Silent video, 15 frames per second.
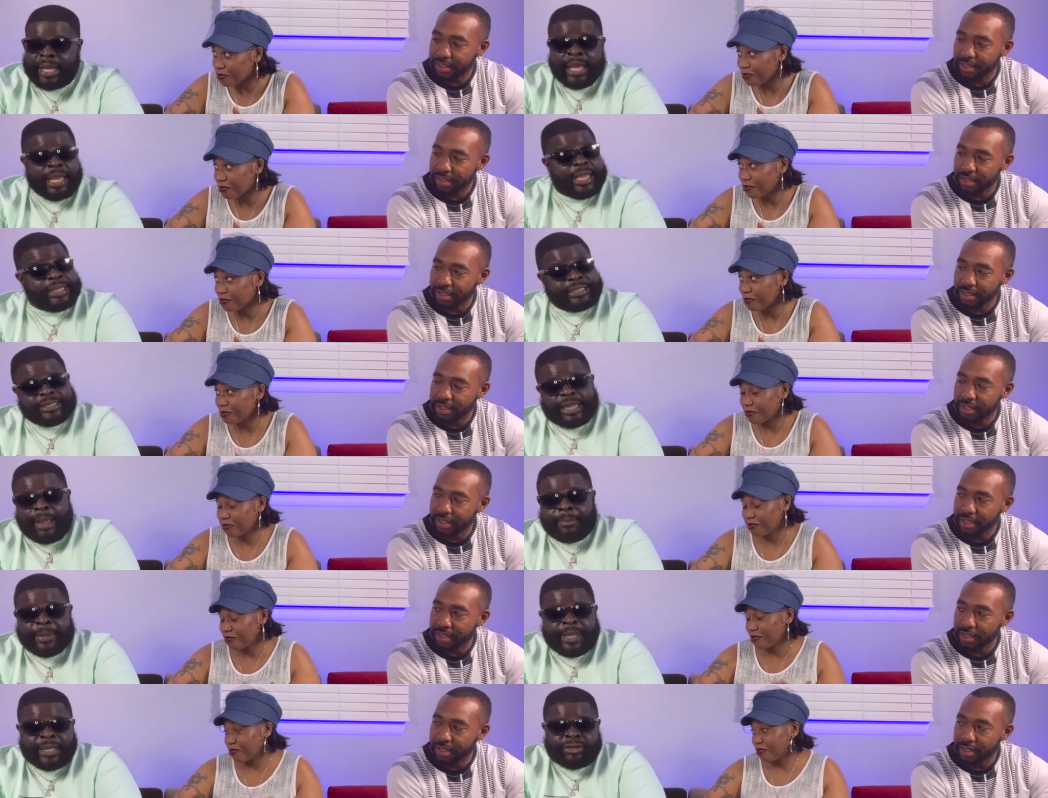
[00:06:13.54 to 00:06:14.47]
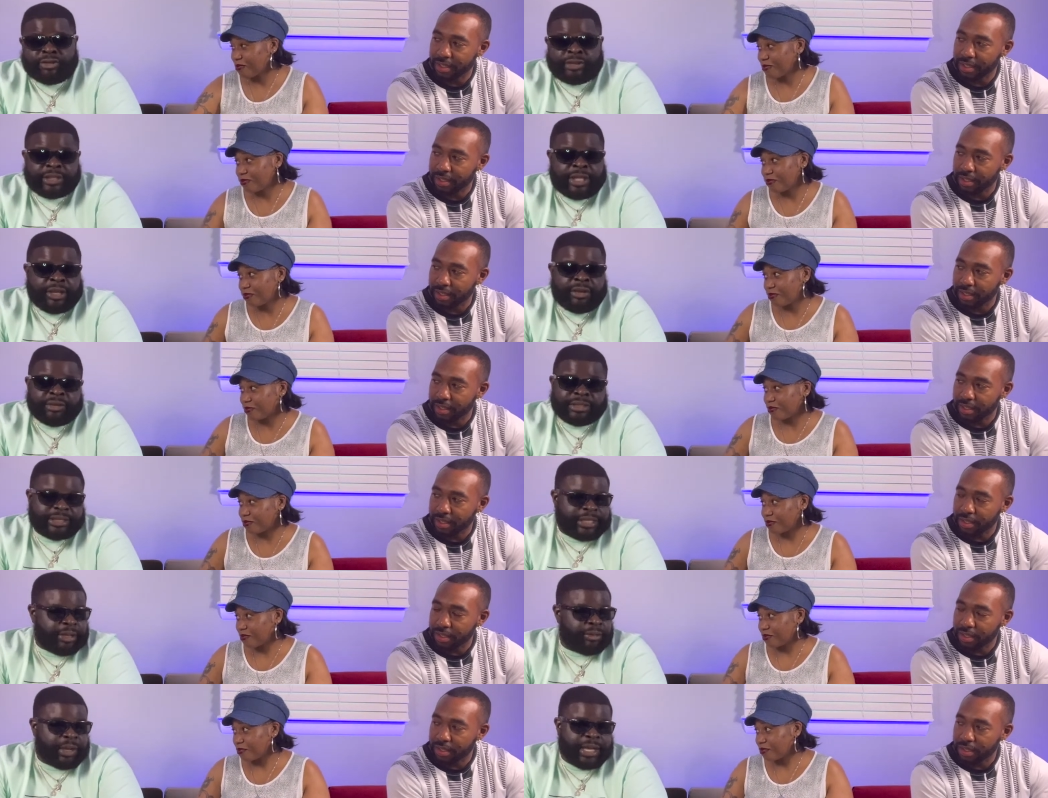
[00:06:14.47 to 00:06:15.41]
Speaker 1: It's I mean you still it's
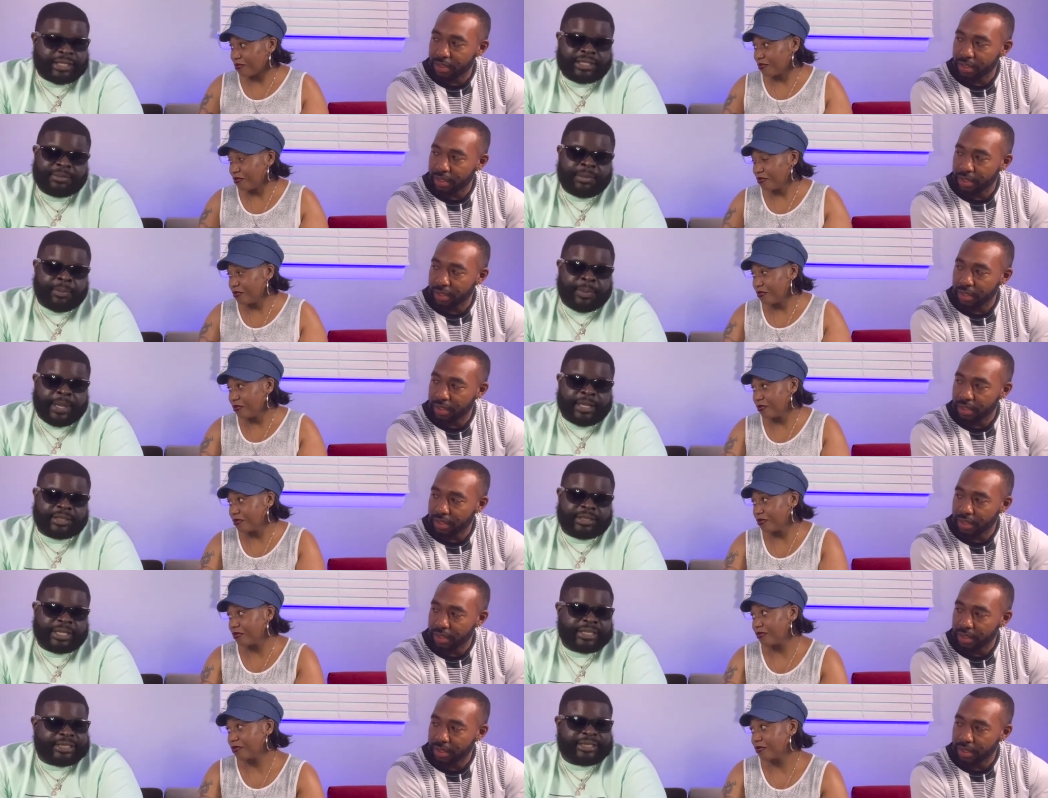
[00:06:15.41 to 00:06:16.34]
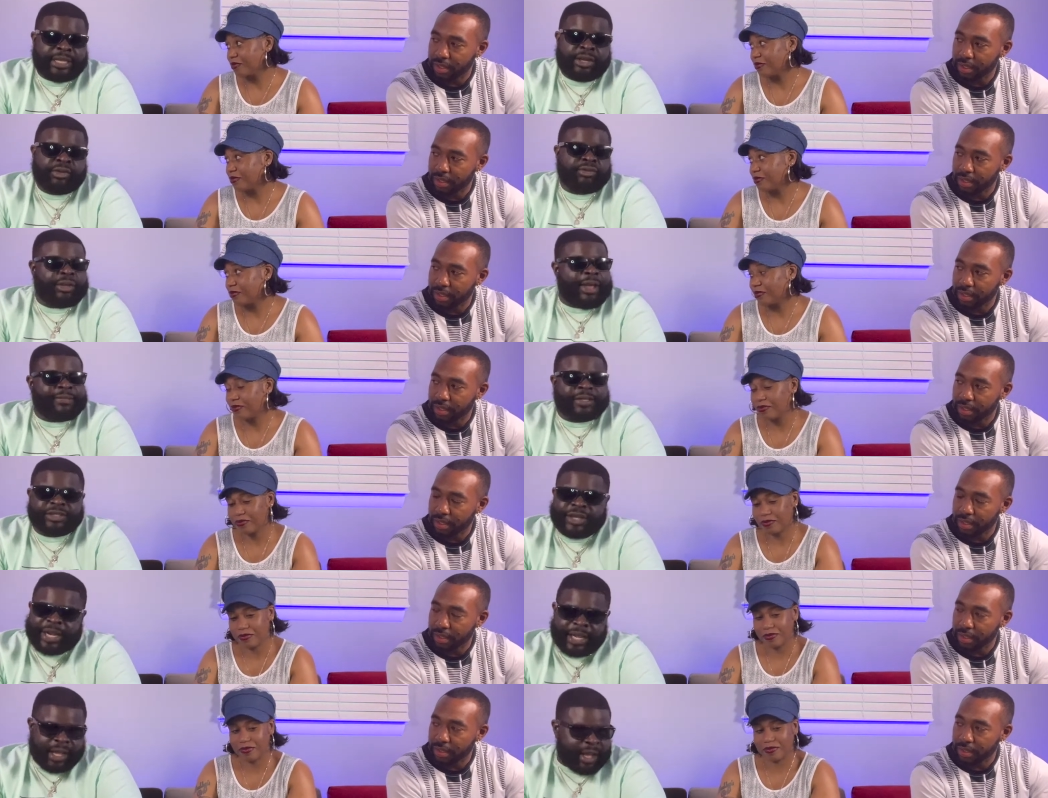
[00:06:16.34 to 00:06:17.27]
still customer base. It's still you have to
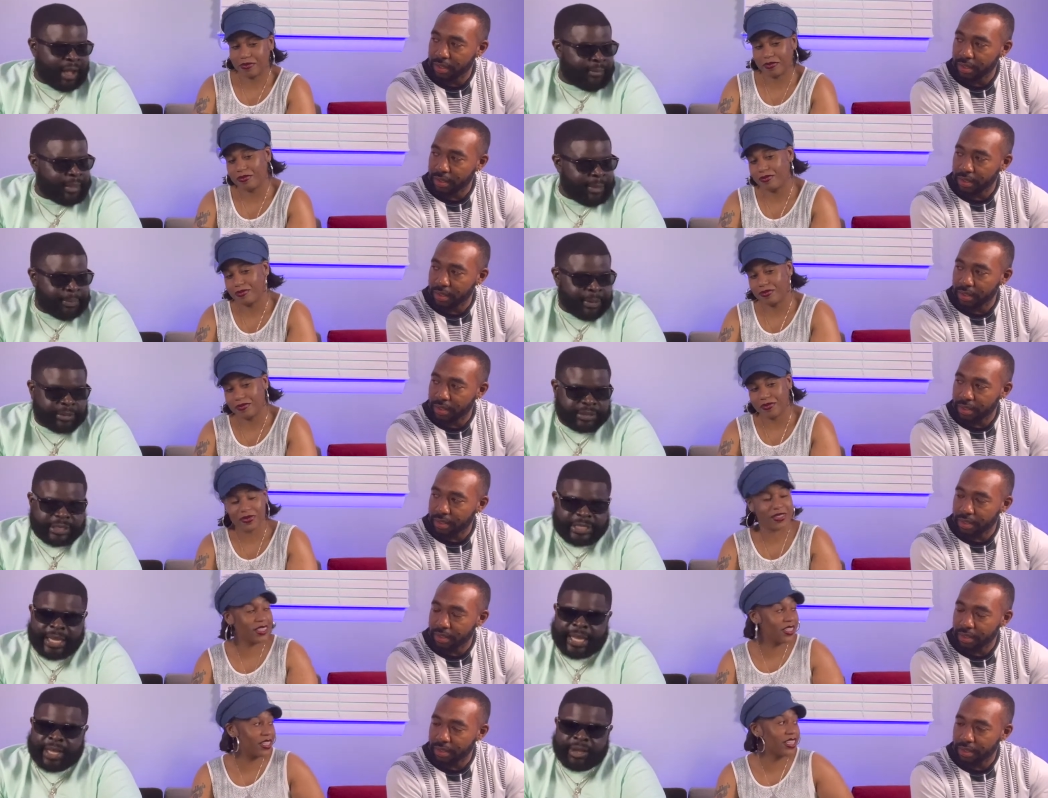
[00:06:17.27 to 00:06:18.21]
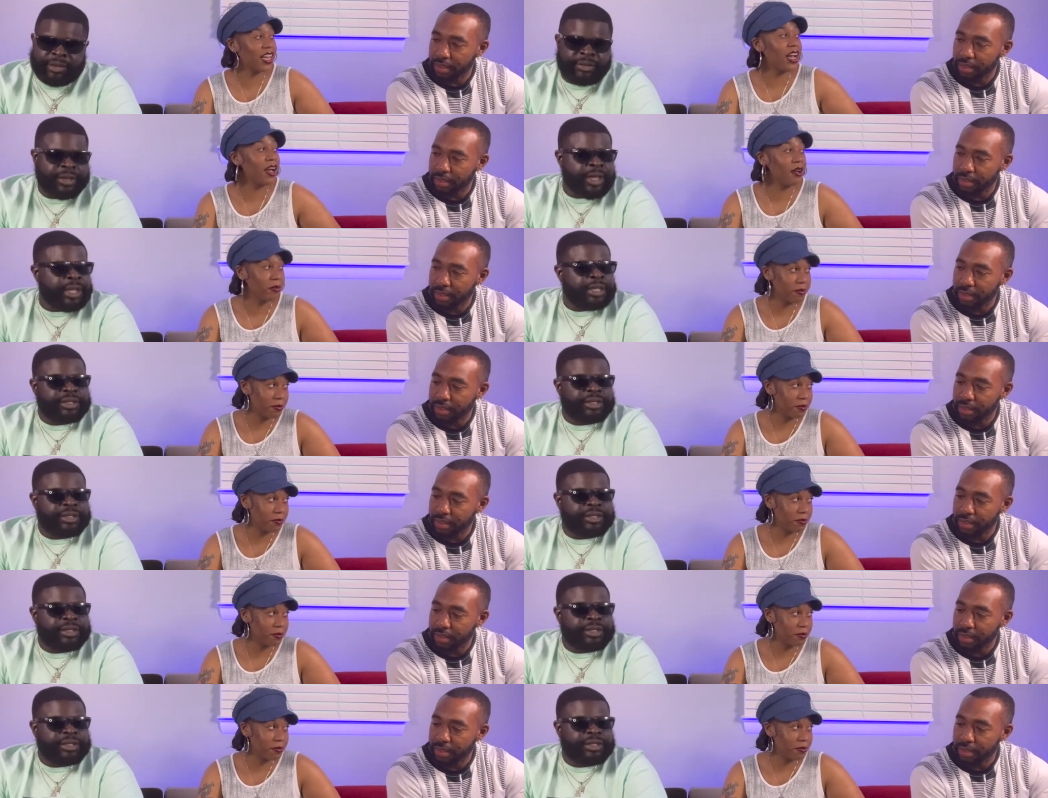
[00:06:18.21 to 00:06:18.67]
try to calm that person down. Yeah.